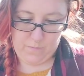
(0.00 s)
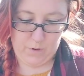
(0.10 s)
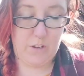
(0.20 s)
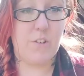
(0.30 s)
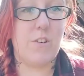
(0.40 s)

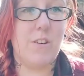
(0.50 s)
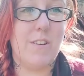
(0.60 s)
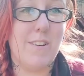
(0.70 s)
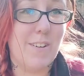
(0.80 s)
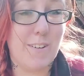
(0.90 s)
which
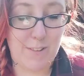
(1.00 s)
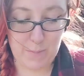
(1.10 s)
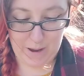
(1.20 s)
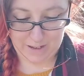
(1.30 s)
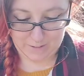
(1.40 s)
the
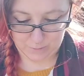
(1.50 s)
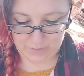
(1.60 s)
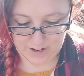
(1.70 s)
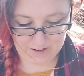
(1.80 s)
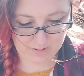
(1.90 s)
pack is all
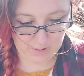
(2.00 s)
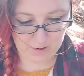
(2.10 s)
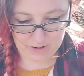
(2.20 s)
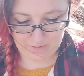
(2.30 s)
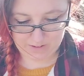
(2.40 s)
faded so I
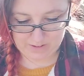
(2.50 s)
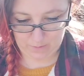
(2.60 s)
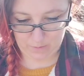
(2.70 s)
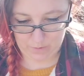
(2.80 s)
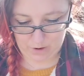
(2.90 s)
can't even see
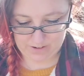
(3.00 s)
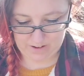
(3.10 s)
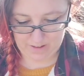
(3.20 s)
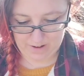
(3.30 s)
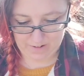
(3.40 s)
what
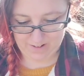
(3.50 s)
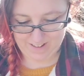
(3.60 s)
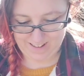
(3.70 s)
variety they are,